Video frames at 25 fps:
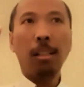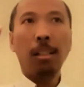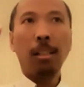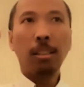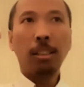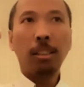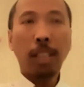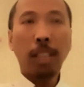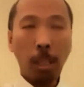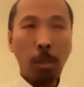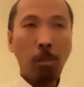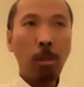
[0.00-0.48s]

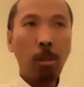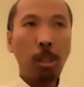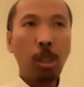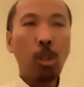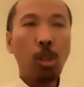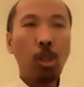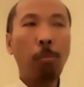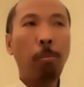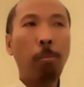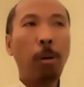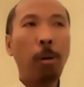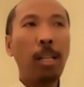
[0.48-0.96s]
security
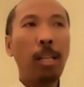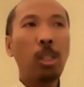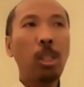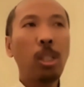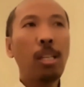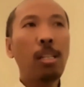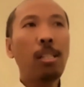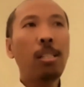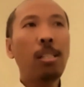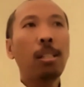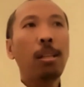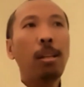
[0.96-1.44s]

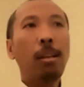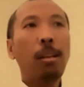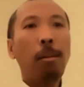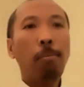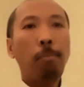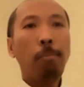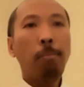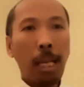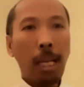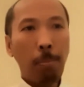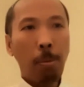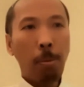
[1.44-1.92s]
operations,
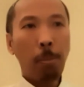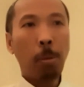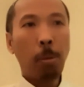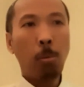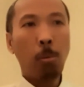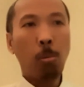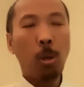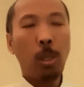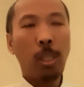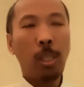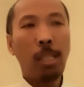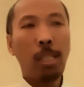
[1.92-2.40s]
many
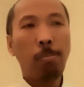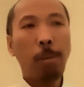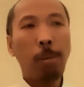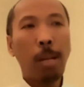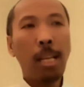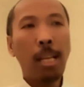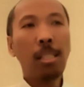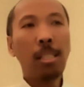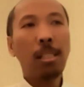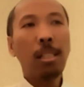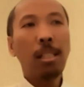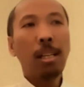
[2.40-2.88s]
people were
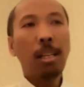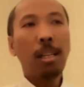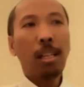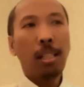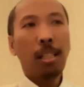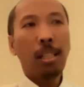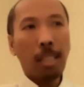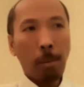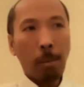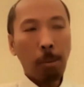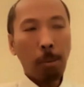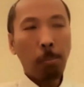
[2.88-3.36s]
displaced,
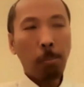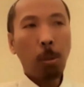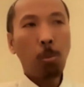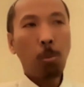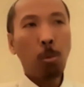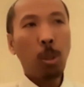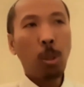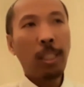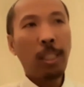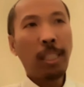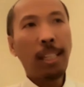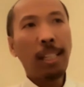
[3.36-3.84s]
some people
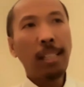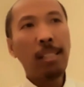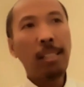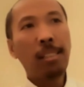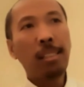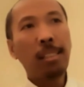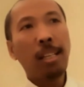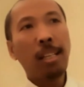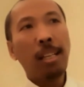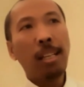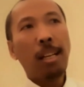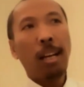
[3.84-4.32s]
were killed,